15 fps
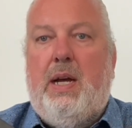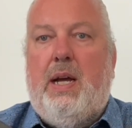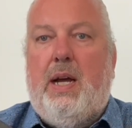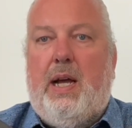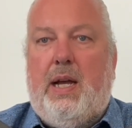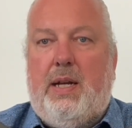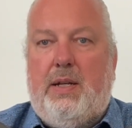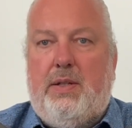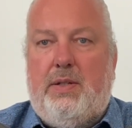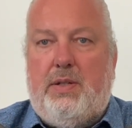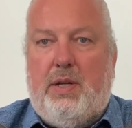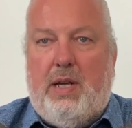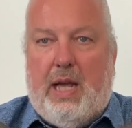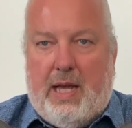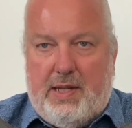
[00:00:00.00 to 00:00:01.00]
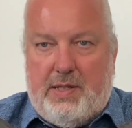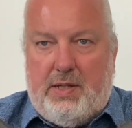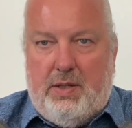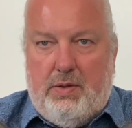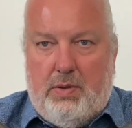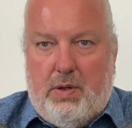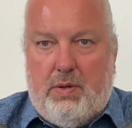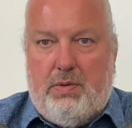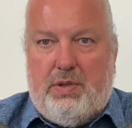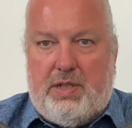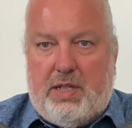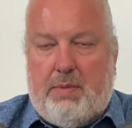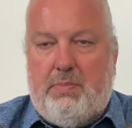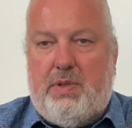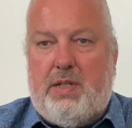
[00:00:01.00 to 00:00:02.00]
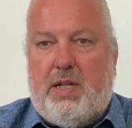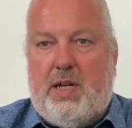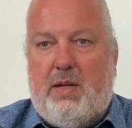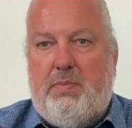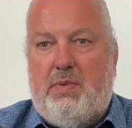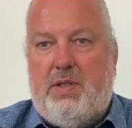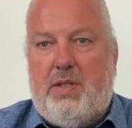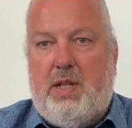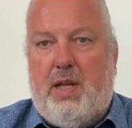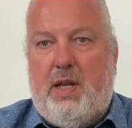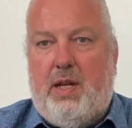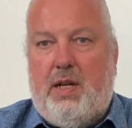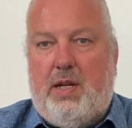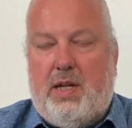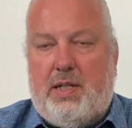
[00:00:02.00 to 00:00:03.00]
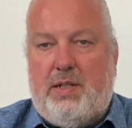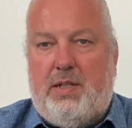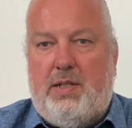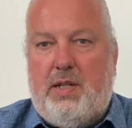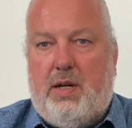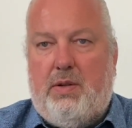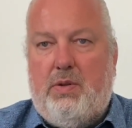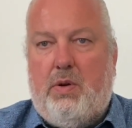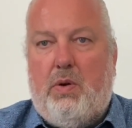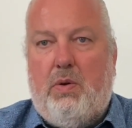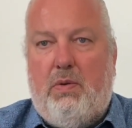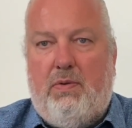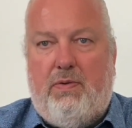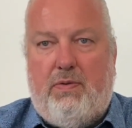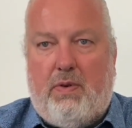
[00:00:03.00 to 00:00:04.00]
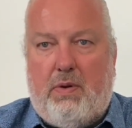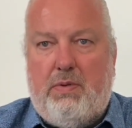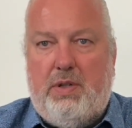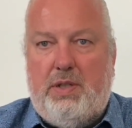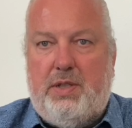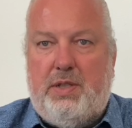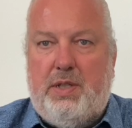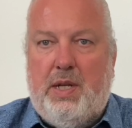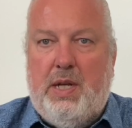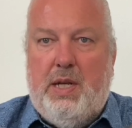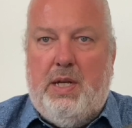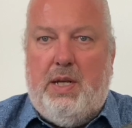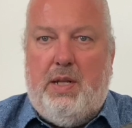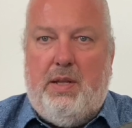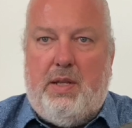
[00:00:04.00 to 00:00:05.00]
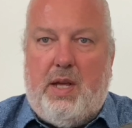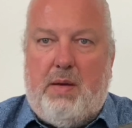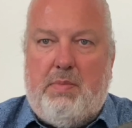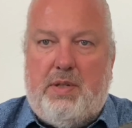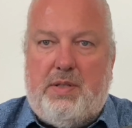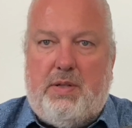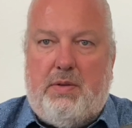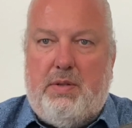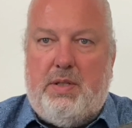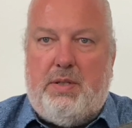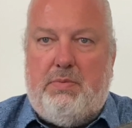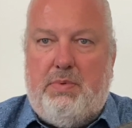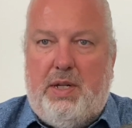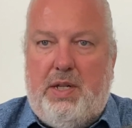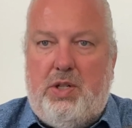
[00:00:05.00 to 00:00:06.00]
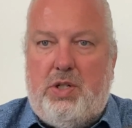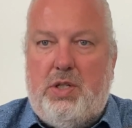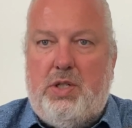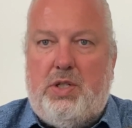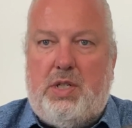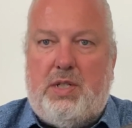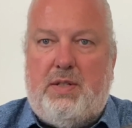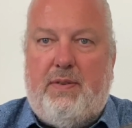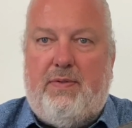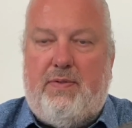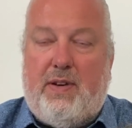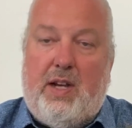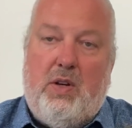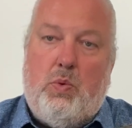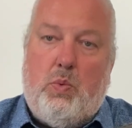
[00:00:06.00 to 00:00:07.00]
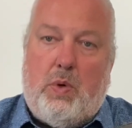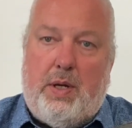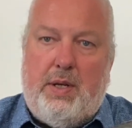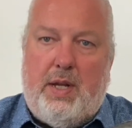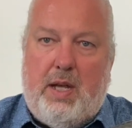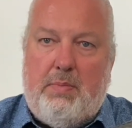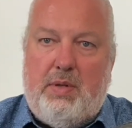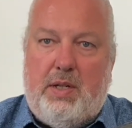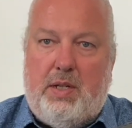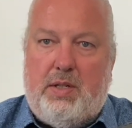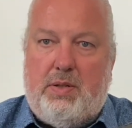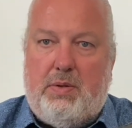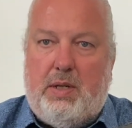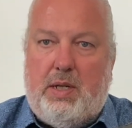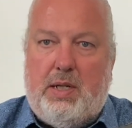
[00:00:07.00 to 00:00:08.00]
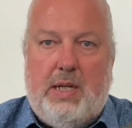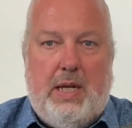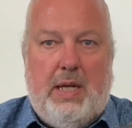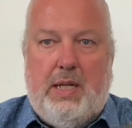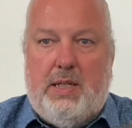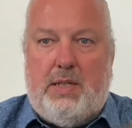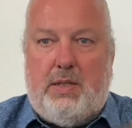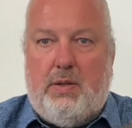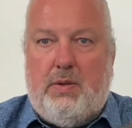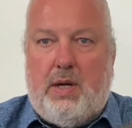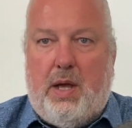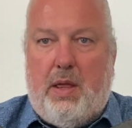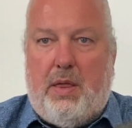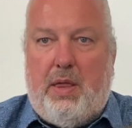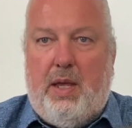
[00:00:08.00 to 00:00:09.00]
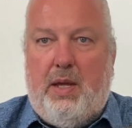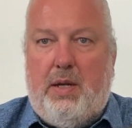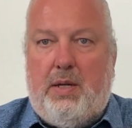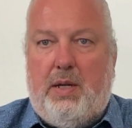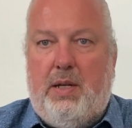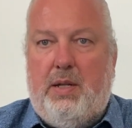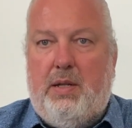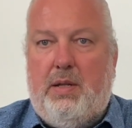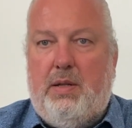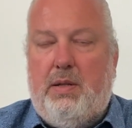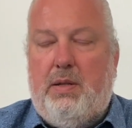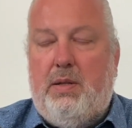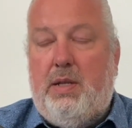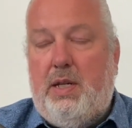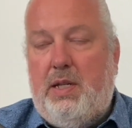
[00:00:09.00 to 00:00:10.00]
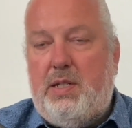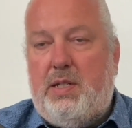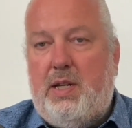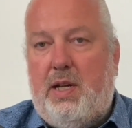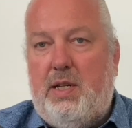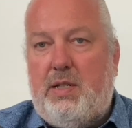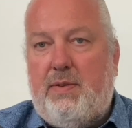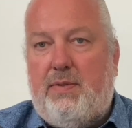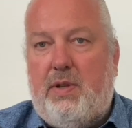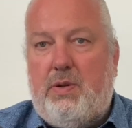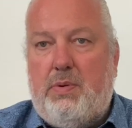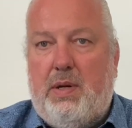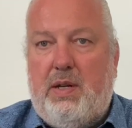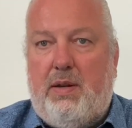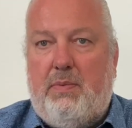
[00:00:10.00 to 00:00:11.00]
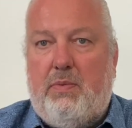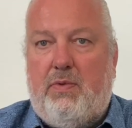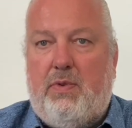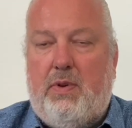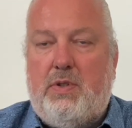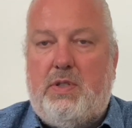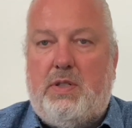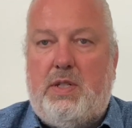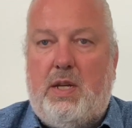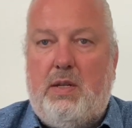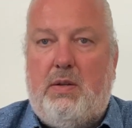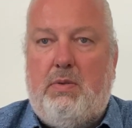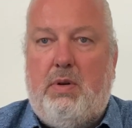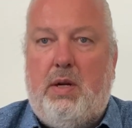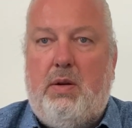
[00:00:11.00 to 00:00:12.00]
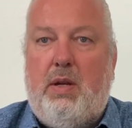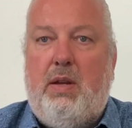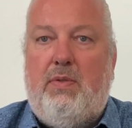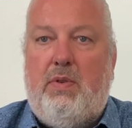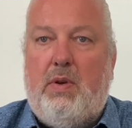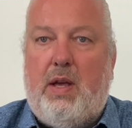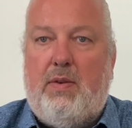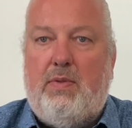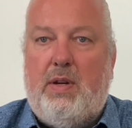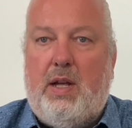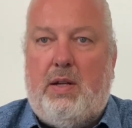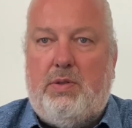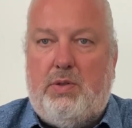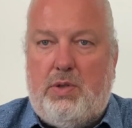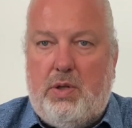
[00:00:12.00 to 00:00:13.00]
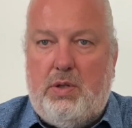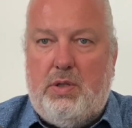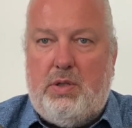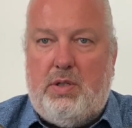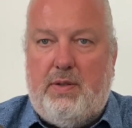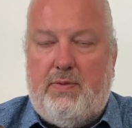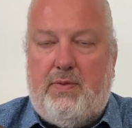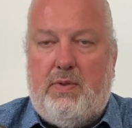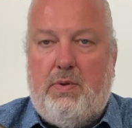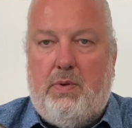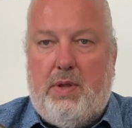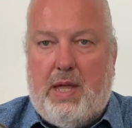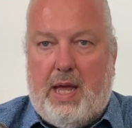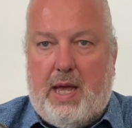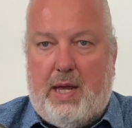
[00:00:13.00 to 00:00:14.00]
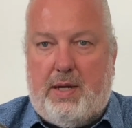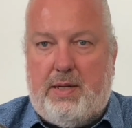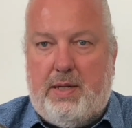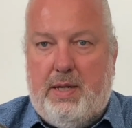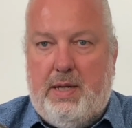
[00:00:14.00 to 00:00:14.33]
And as you know, sometimes they cut down a whole forest in the Amazonas region just to find one ebony tree. So I think in these days of the 21st century, if you have an alternative to that,